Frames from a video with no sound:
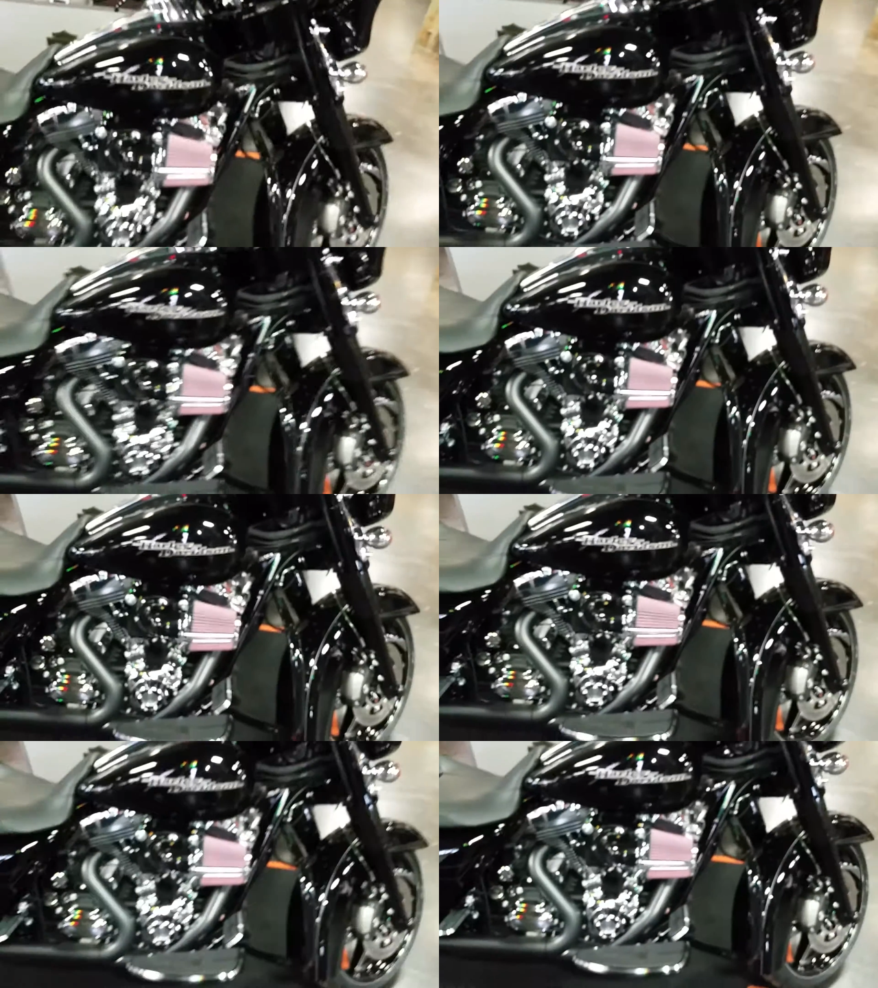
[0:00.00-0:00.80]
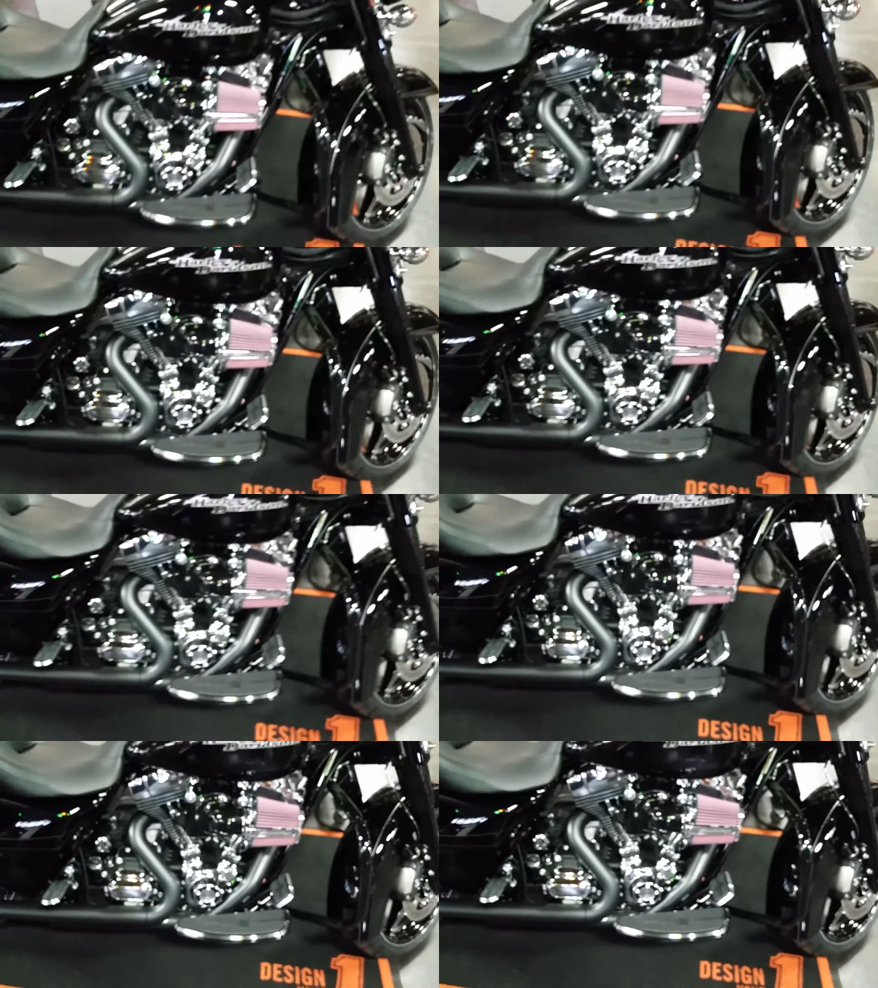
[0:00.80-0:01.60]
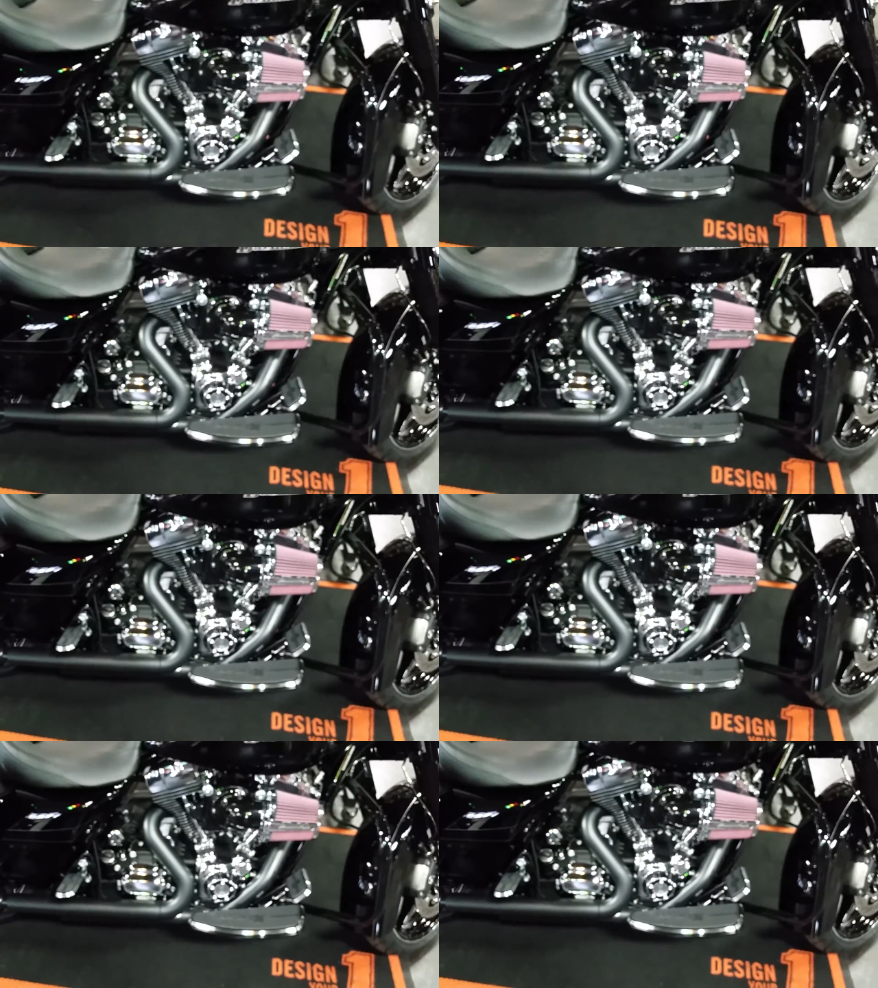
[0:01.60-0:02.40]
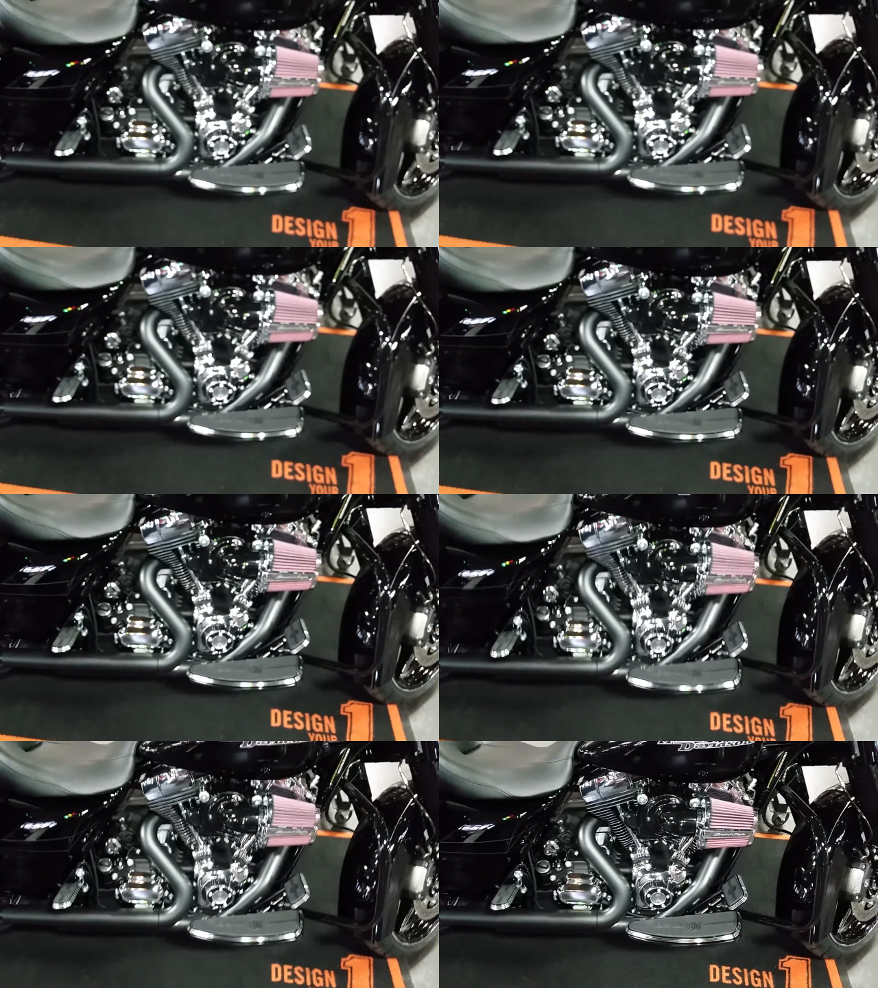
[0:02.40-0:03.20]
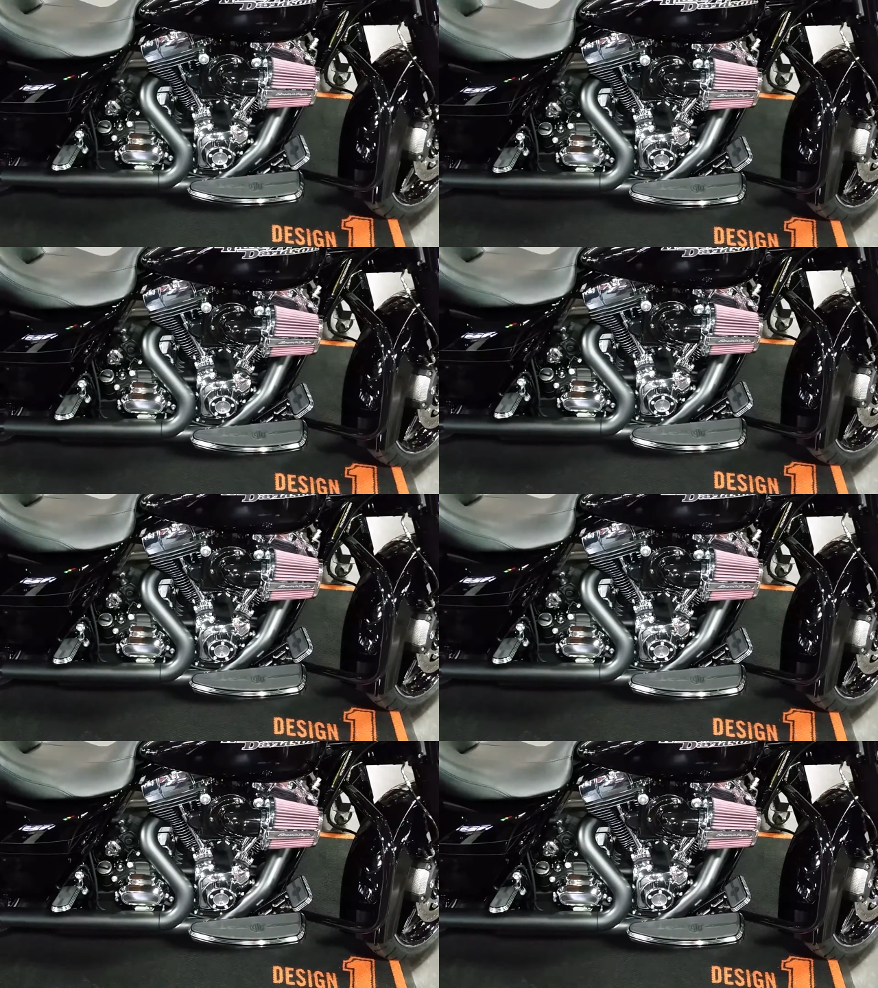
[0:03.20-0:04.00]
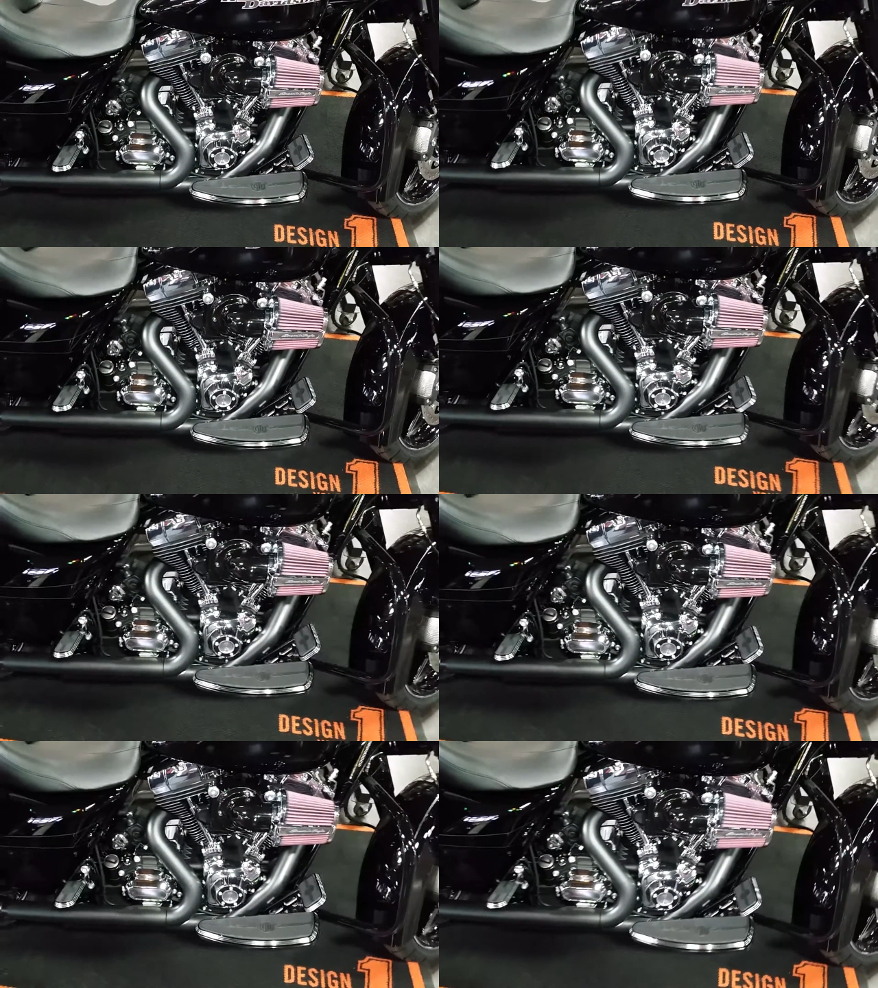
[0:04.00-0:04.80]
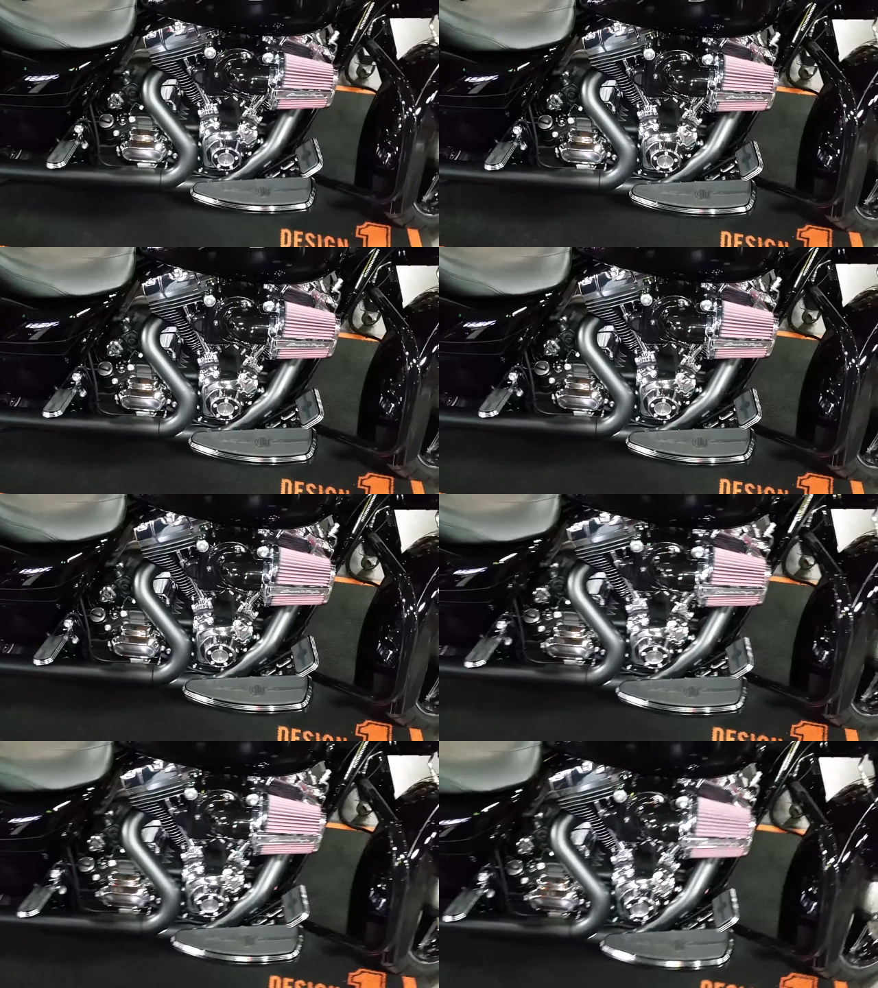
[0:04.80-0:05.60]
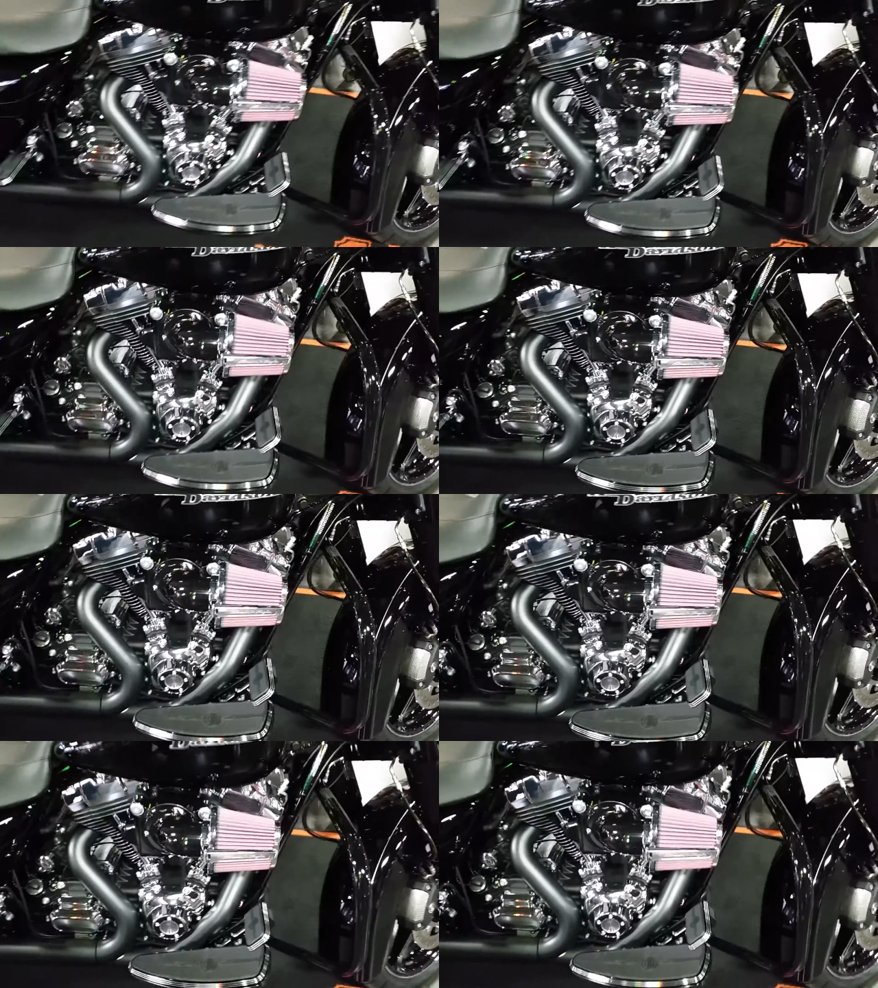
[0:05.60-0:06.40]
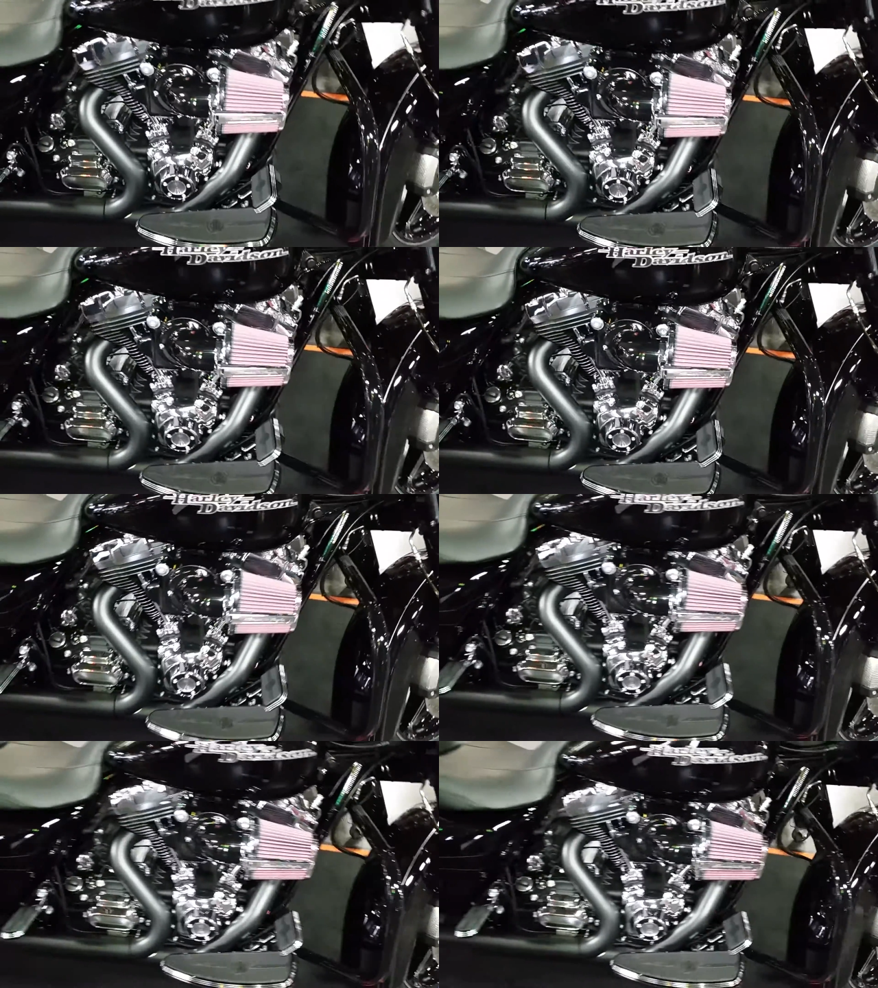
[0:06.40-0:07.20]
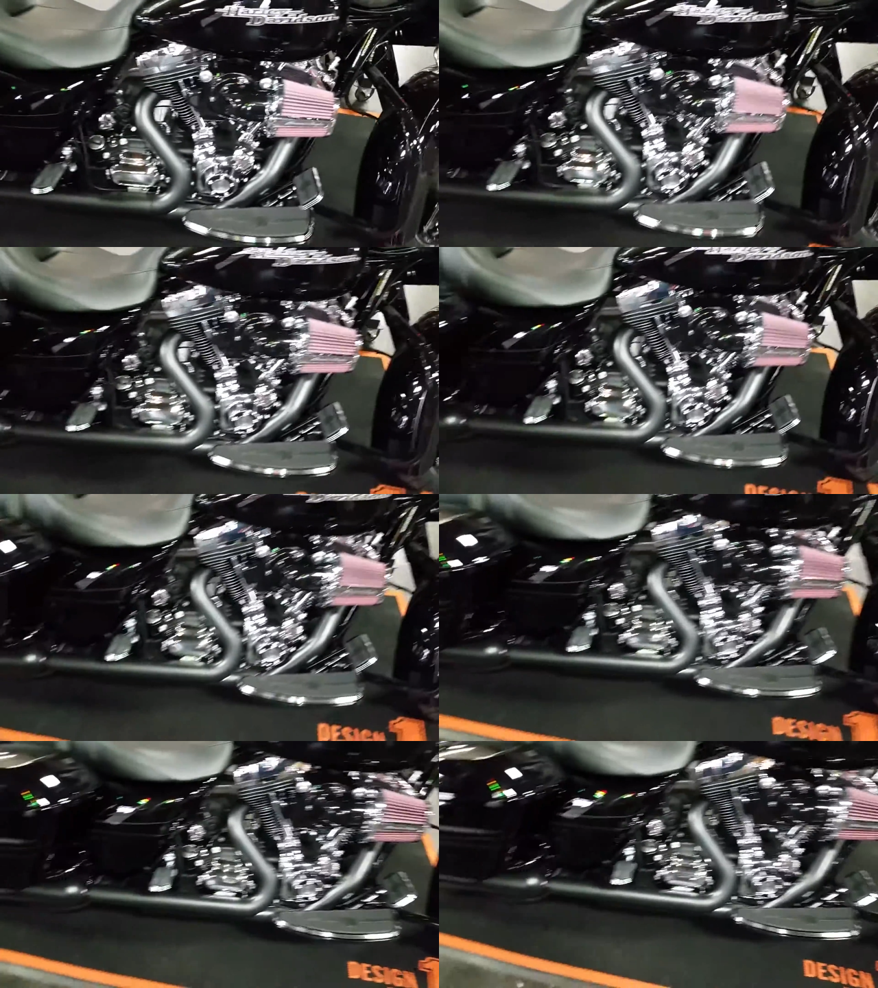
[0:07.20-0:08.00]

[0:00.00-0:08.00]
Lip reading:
[unreadable: no face in view]